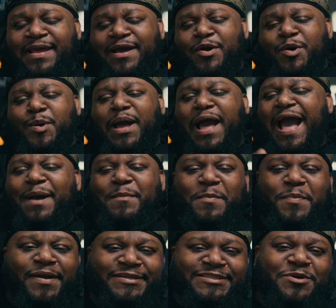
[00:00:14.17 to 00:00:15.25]
Now, I'm a
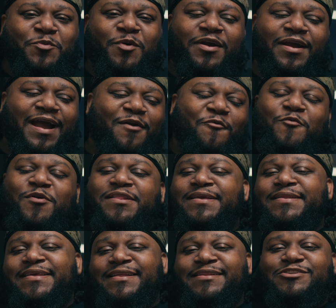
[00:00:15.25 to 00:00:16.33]
person where I
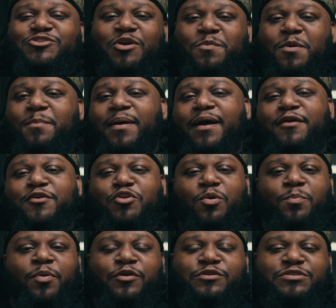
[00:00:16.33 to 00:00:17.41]
really didn't trip about,
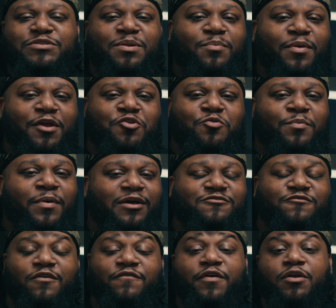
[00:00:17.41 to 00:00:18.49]
purchasing a brand new
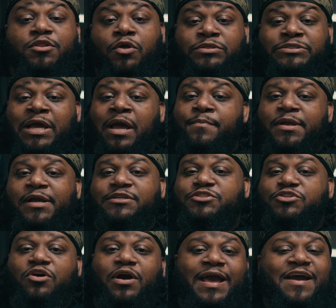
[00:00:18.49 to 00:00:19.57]
mouse for a very long time
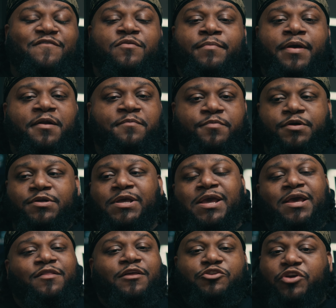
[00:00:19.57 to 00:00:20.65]
because, I have a MacBook.
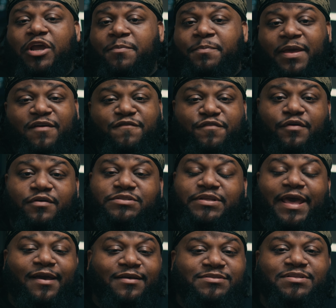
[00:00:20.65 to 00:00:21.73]
The trackpad feels
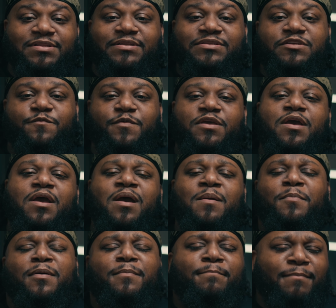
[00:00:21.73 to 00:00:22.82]
excellent to me,
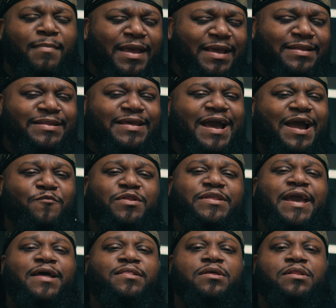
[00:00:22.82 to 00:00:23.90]
but mainly I really
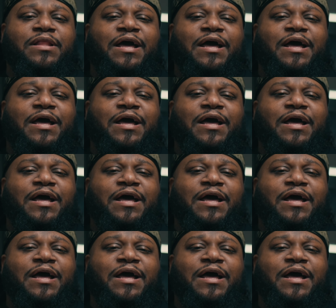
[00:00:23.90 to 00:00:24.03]
had the